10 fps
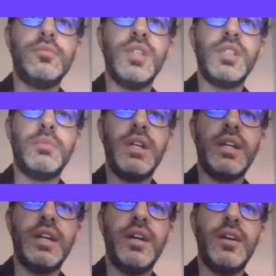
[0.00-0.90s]
Nice
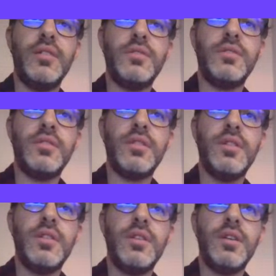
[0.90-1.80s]
block outs.
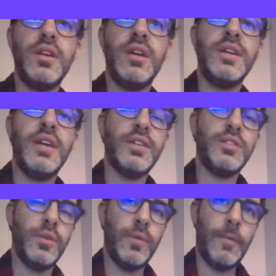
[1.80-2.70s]
Yeah.
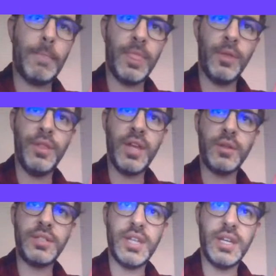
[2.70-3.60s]
So the one thing I
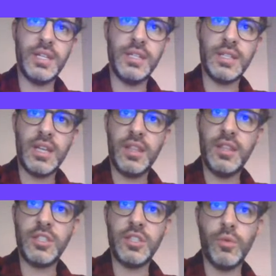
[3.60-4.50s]
would say is
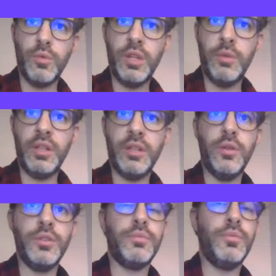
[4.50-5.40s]
this is a really, really
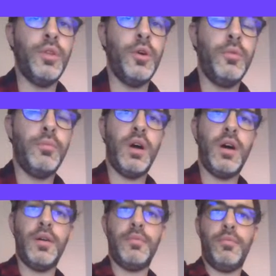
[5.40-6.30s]

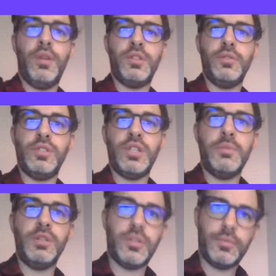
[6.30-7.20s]
low resolution
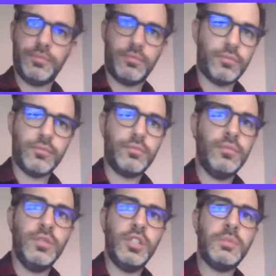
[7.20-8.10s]
image.
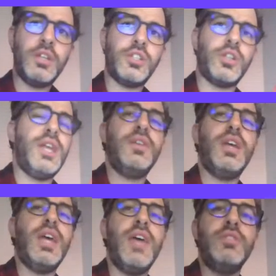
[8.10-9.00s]
Just make sure even
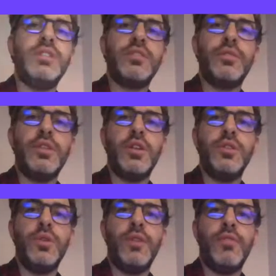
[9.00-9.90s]
every single thing you're
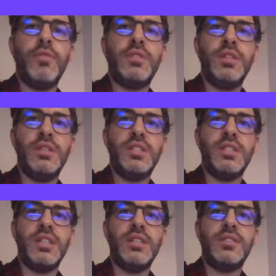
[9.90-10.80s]
doing for everything. This
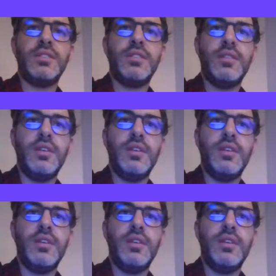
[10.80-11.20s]
is nice.